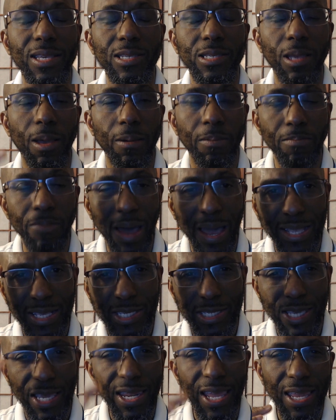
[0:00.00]
a
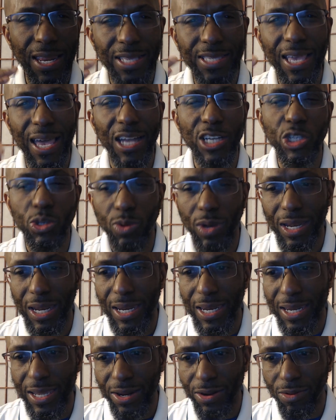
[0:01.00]
mindset, and it's actually a
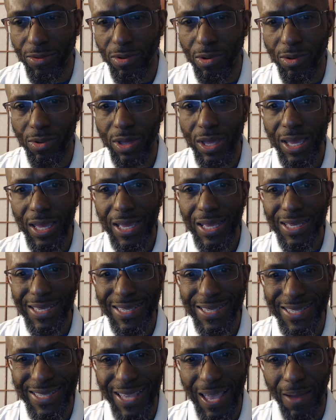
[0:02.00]
literal
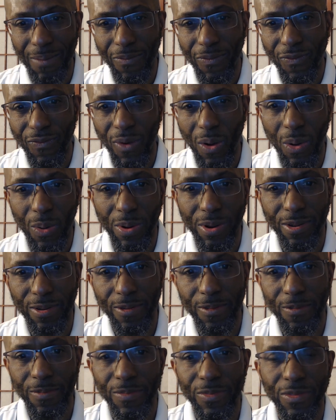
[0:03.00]
step forward,
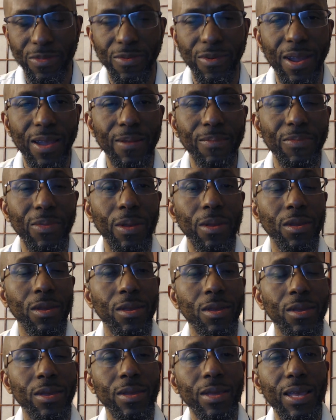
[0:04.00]
right?
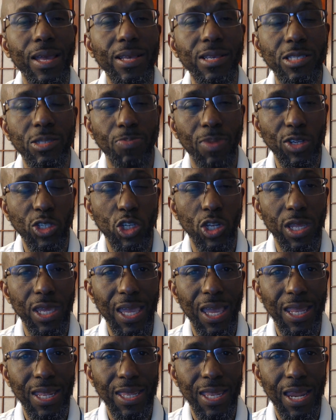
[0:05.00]
Especially
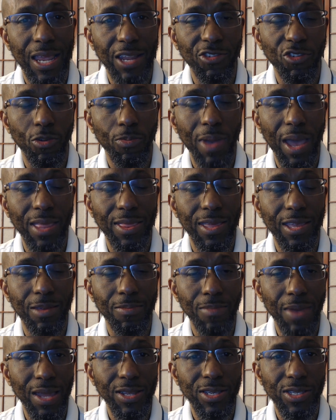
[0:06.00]
in naturopathic
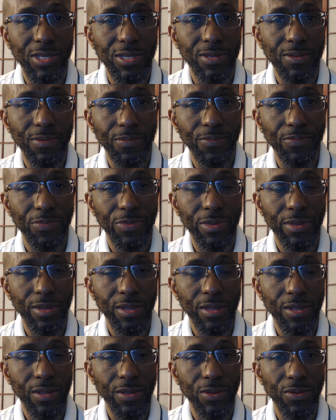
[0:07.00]
medicine,
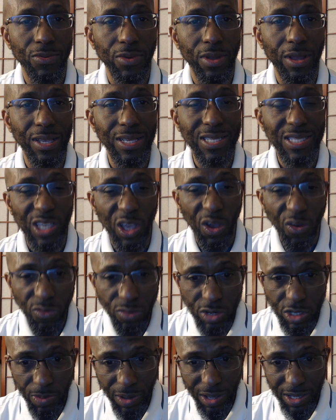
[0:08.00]

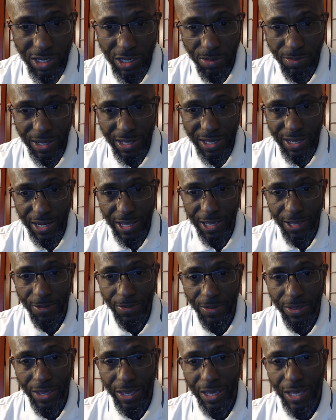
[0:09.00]
self-responsibility.
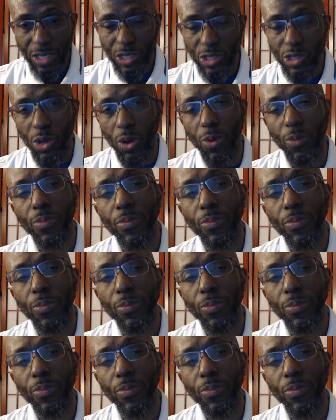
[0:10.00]
So